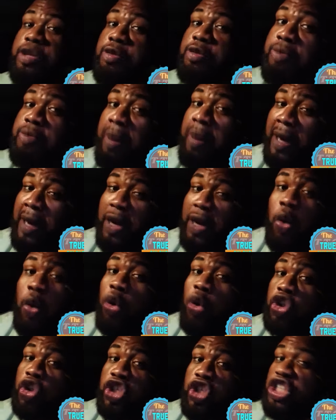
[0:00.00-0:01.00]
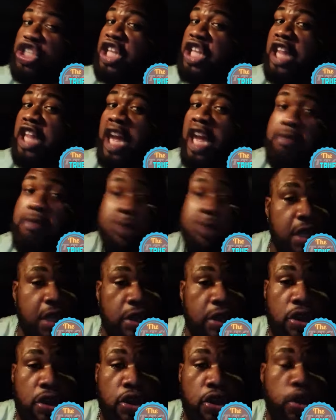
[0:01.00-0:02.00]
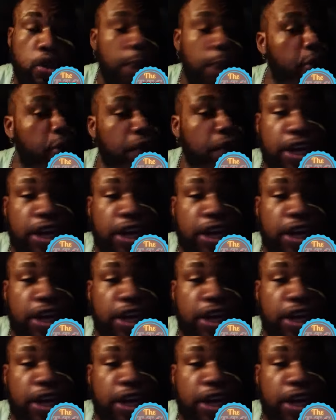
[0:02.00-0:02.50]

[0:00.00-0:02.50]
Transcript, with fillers: remember the onus is not on me to protect the